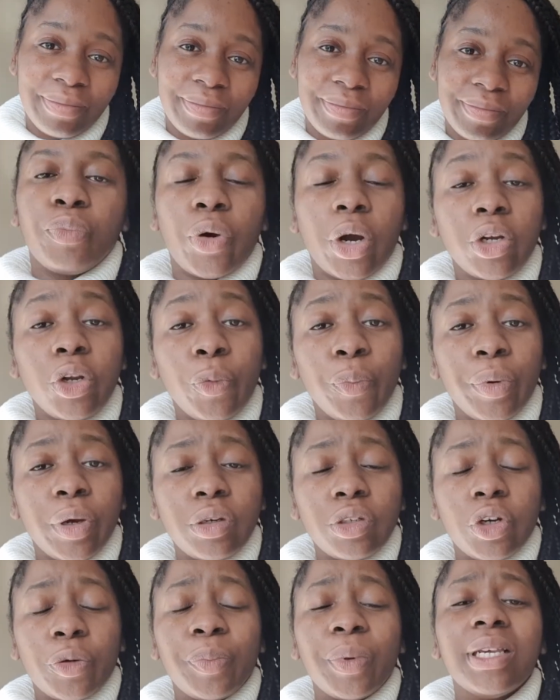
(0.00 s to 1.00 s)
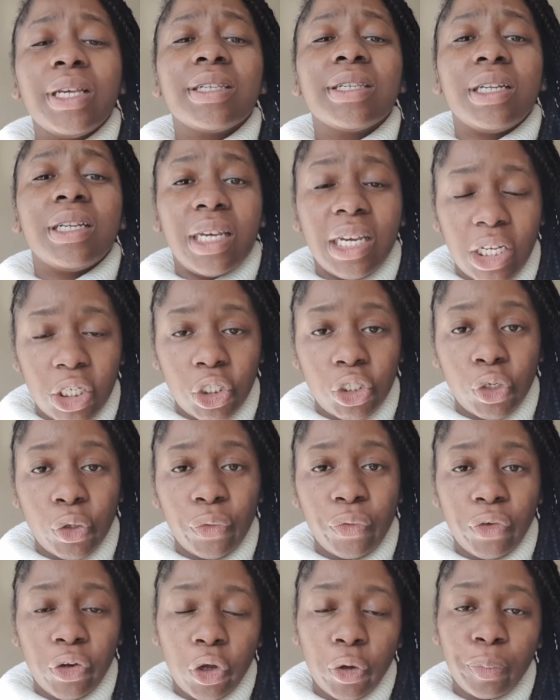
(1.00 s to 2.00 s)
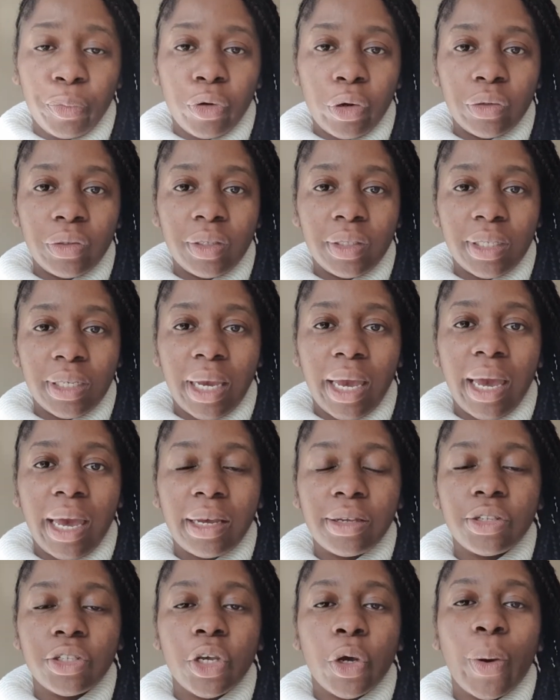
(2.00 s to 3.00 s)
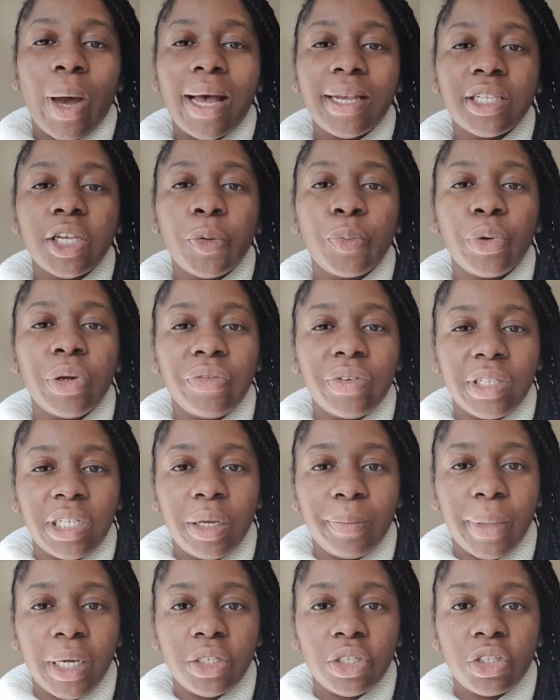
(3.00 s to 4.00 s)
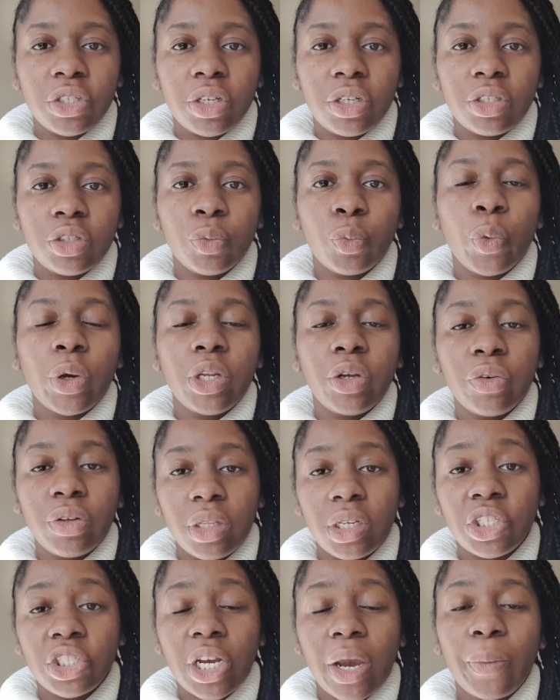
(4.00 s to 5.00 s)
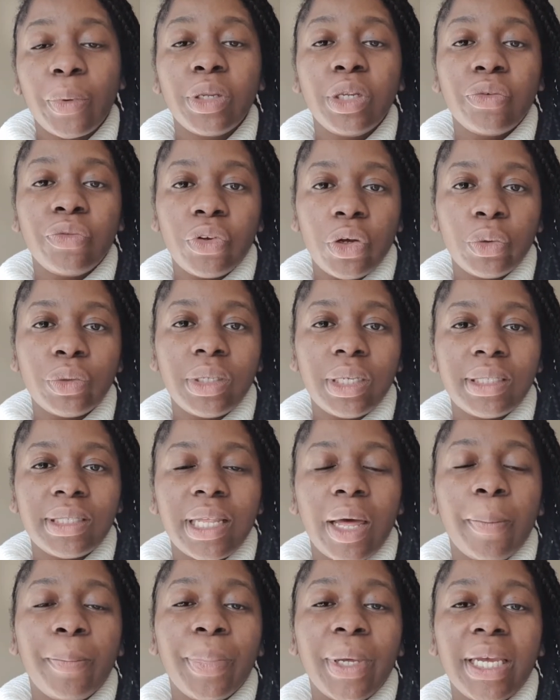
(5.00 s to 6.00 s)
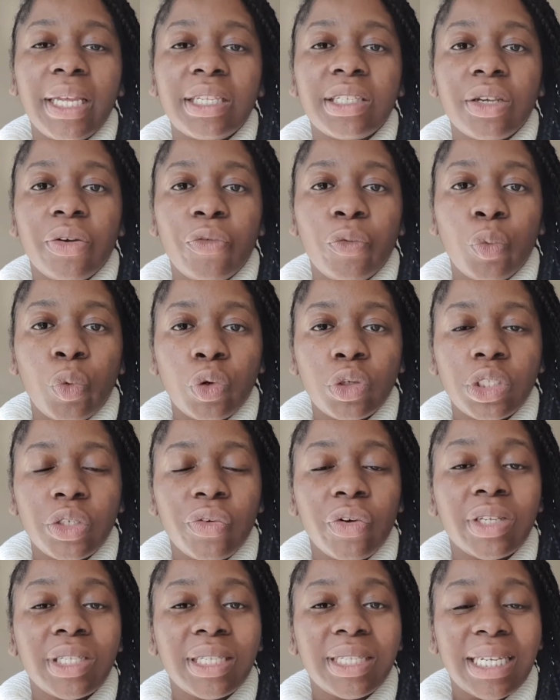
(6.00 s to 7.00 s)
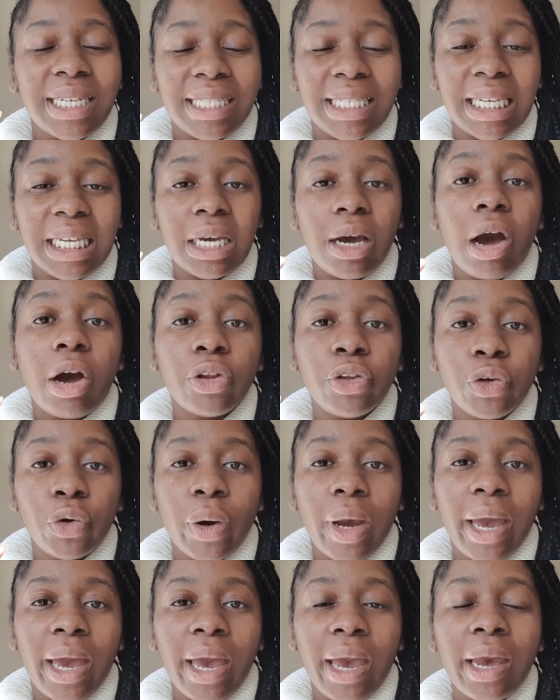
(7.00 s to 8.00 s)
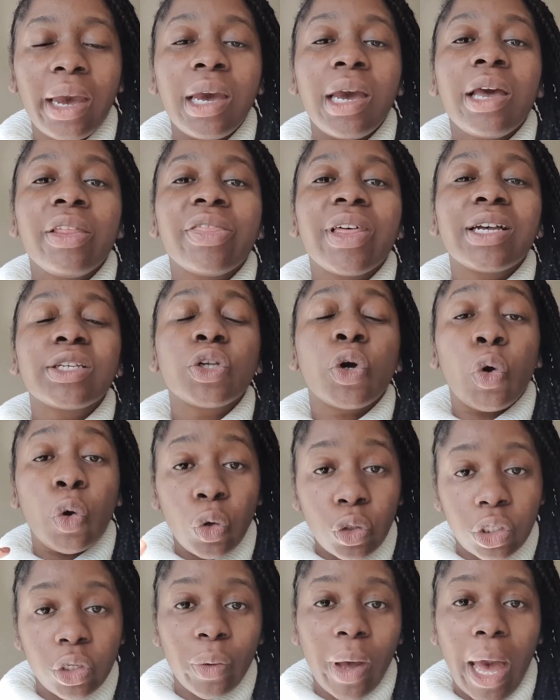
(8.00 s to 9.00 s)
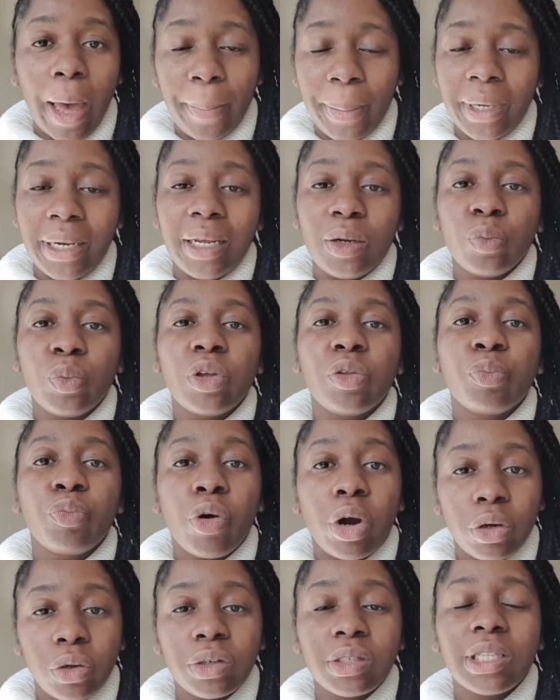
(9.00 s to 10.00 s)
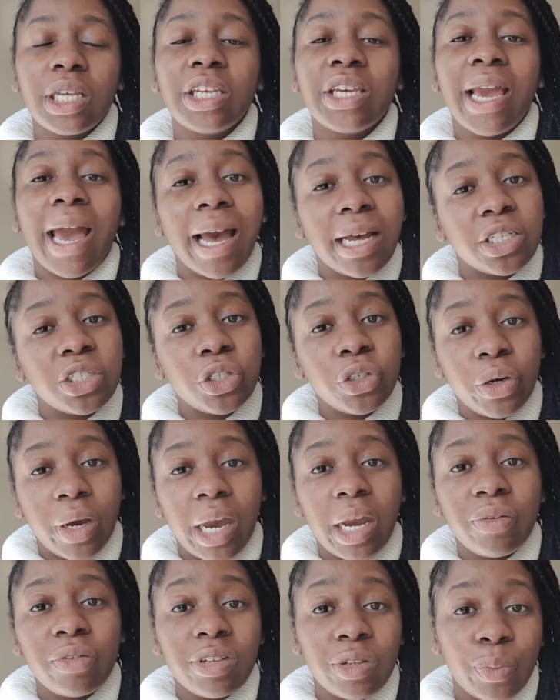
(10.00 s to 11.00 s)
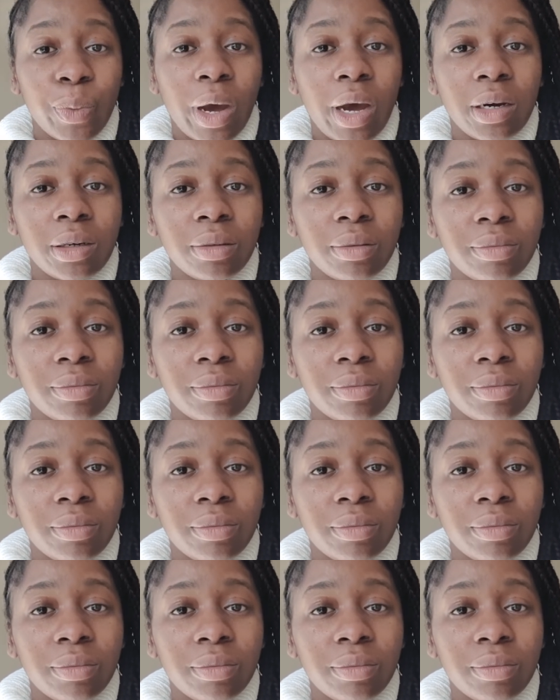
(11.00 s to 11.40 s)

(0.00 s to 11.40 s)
Product buildup is an issue for low porosity hair. So as I previously mentioned, when you're in the shower and you've noticed that beads of water are sitting on your hair, that's also happening with products that you add to your hair as well.